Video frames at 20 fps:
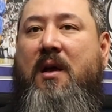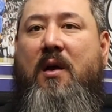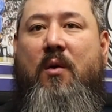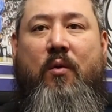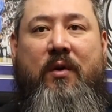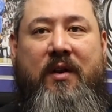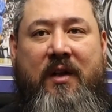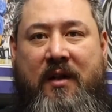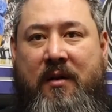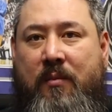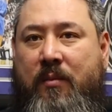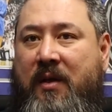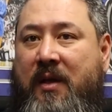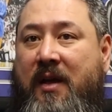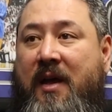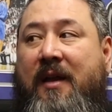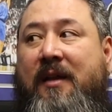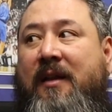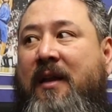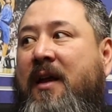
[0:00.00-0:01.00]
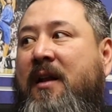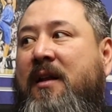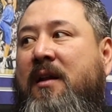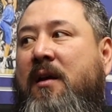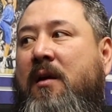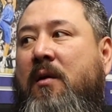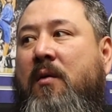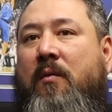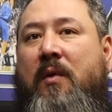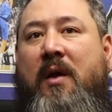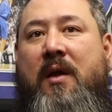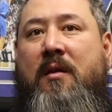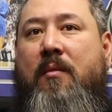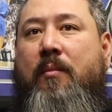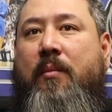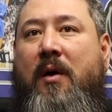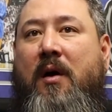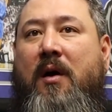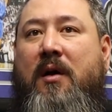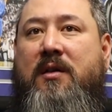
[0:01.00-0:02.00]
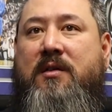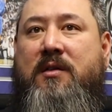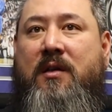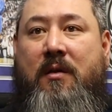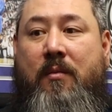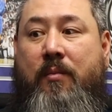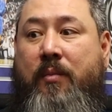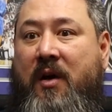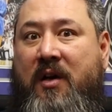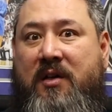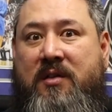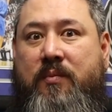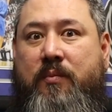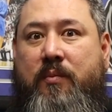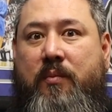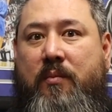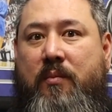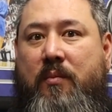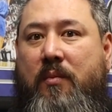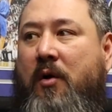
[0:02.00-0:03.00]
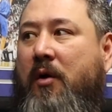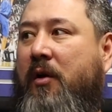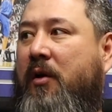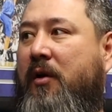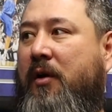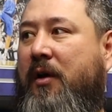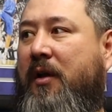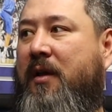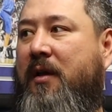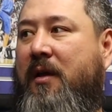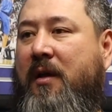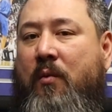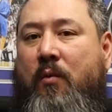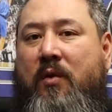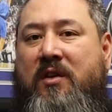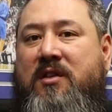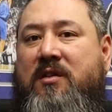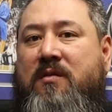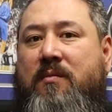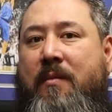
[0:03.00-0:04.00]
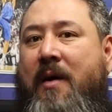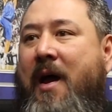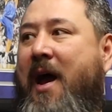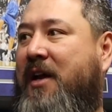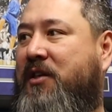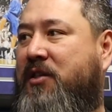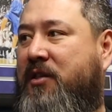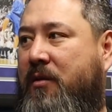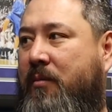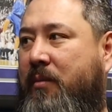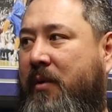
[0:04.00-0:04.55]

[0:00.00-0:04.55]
We needed to beat Atlanta and the Bucks, and the Bucks are good, and we smashed the